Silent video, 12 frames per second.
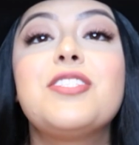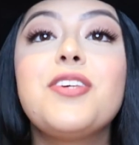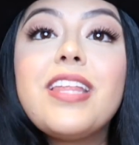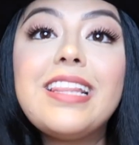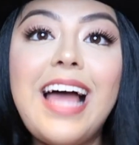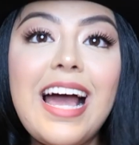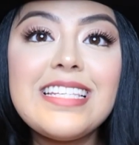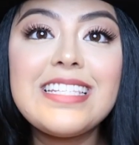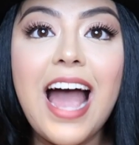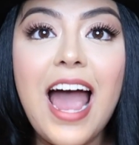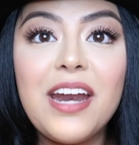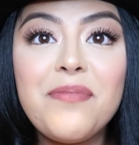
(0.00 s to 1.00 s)
So the last
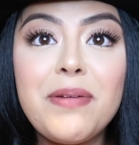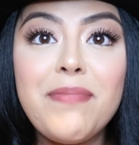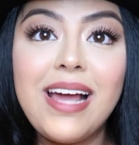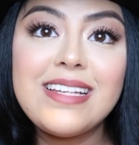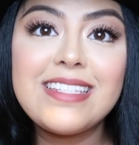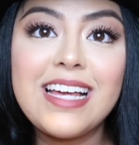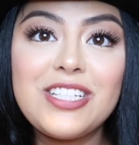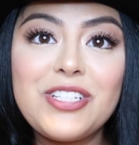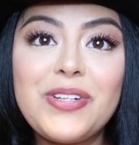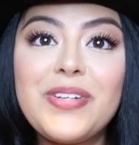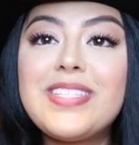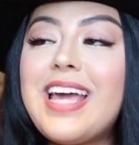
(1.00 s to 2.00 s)
item in my
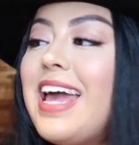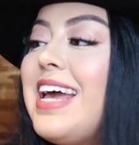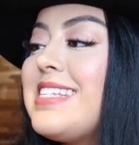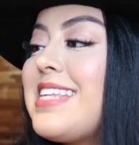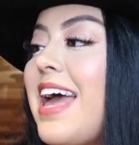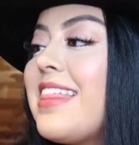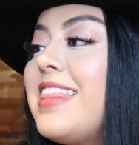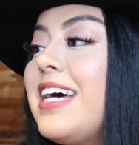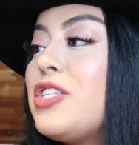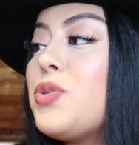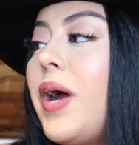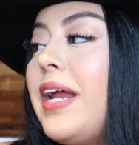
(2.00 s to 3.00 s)
essentials is
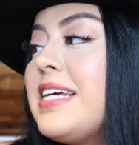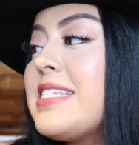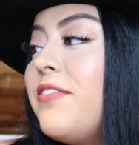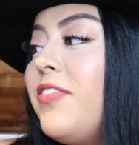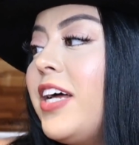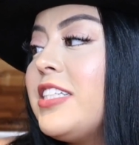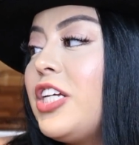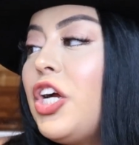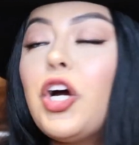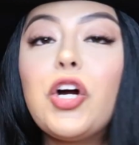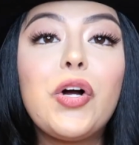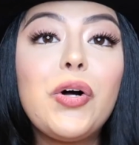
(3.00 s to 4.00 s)
the Twinings of London
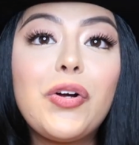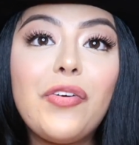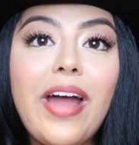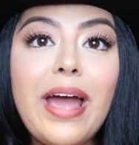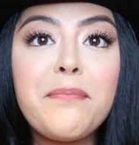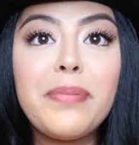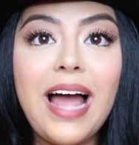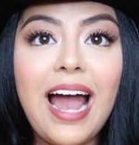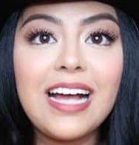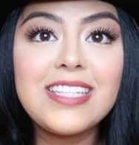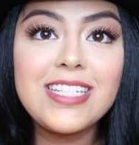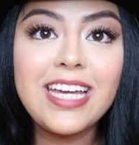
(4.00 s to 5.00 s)
Earl Grey
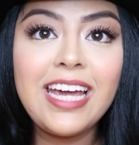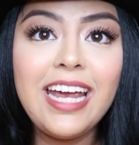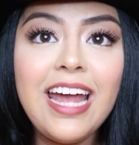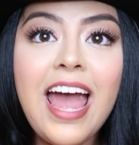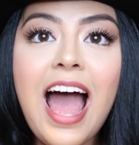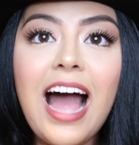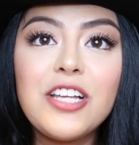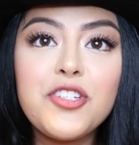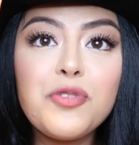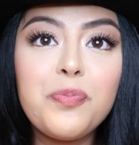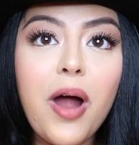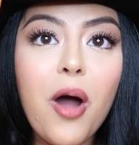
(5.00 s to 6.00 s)
Black Tea. I
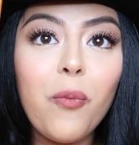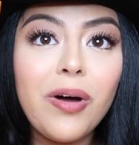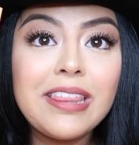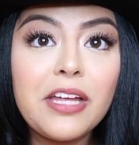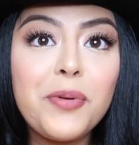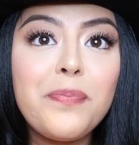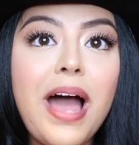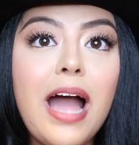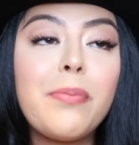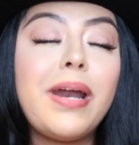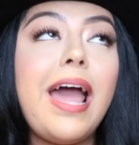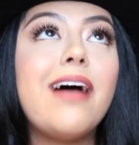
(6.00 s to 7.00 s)
just brought one little
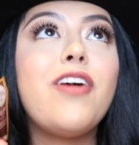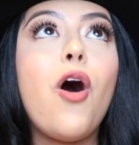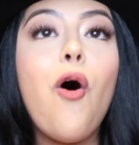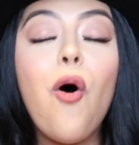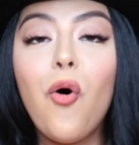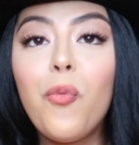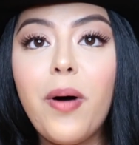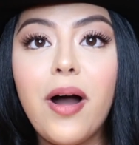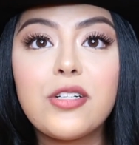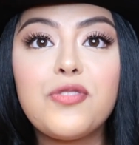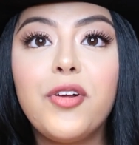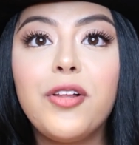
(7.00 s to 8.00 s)
bag, but I have a whole
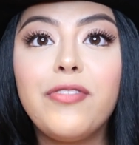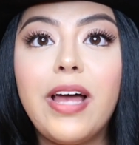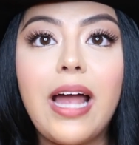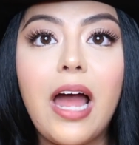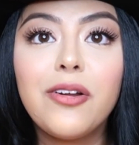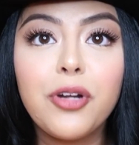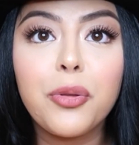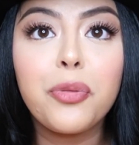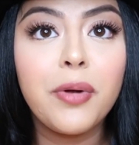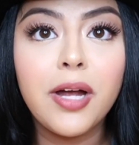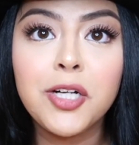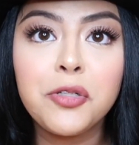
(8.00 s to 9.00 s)
box full of like, I don't know,
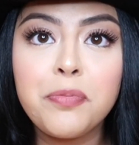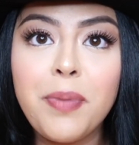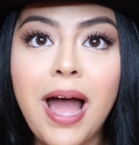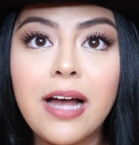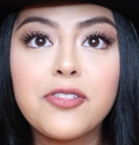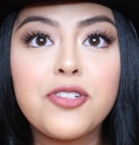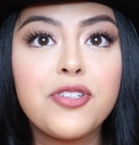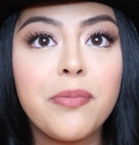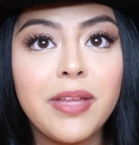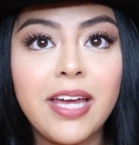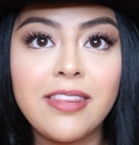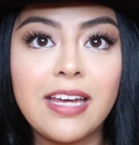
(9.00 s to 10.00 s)
300 packs or
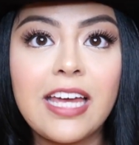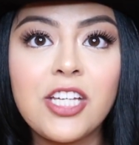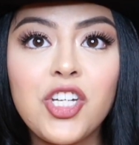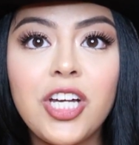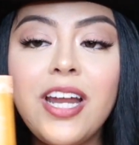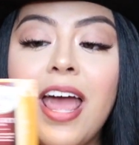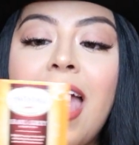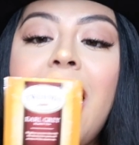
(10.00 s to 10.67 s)
something in the kitchen.